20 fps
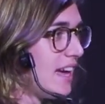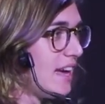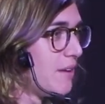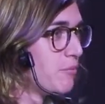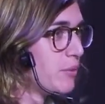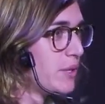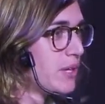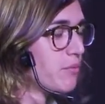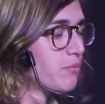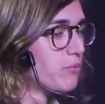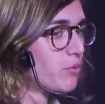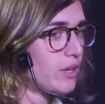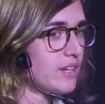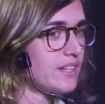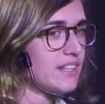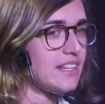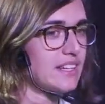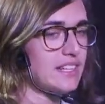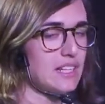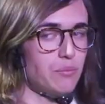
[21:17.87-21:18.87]
And within
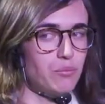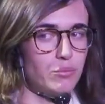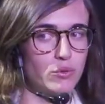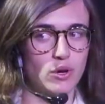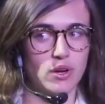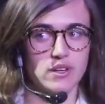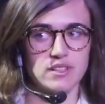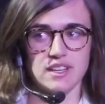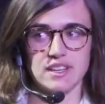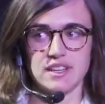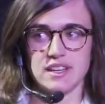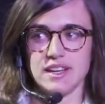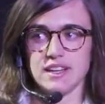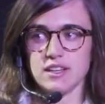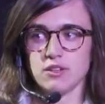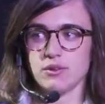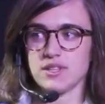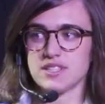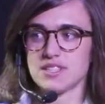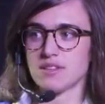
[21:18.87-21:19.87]
1 year, that brought an
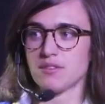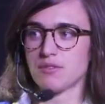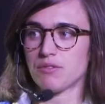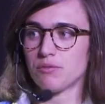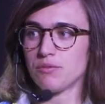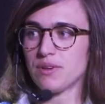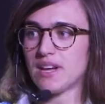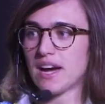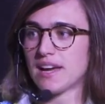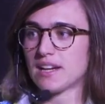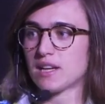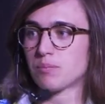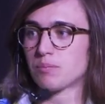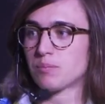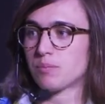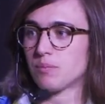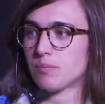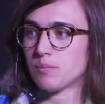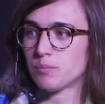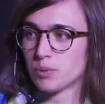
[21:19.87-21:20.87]
increase in 300%
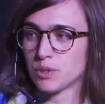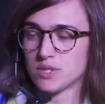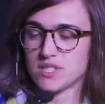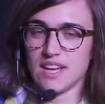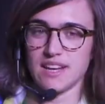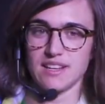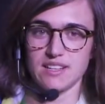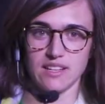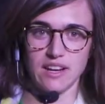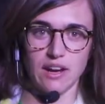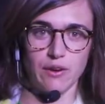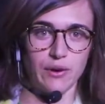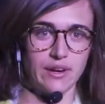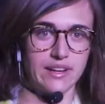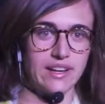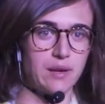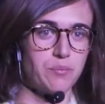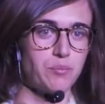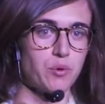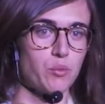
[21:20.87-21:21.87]
in
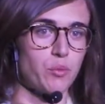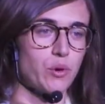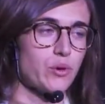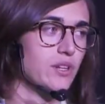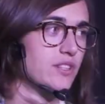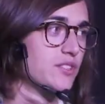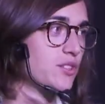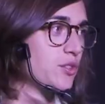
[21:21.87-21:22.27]
our net promoter